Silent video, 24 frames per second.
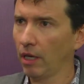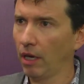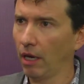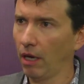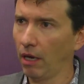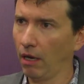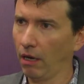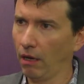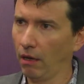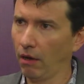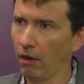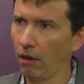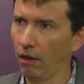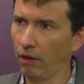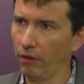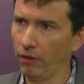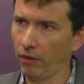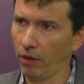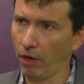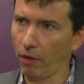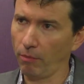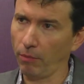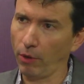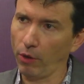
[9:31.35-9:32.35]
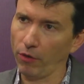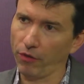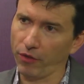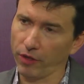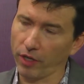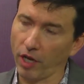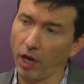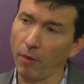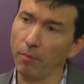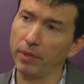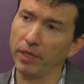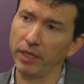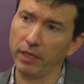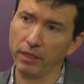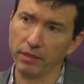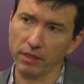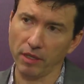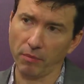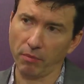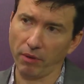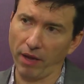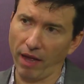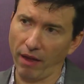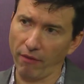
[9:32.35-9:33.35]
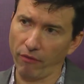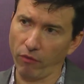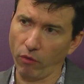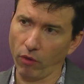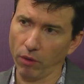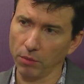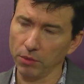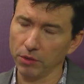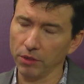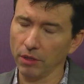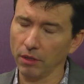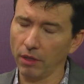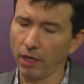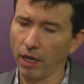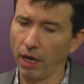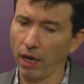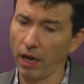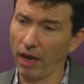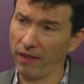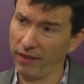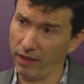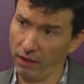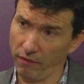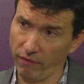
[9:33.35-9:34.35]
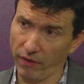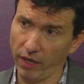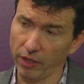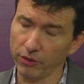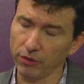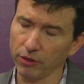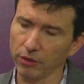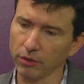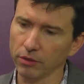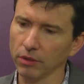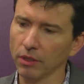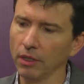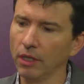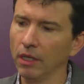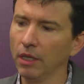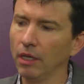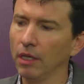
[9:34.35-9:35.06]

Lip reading: on both the companies and the platforms and the investors.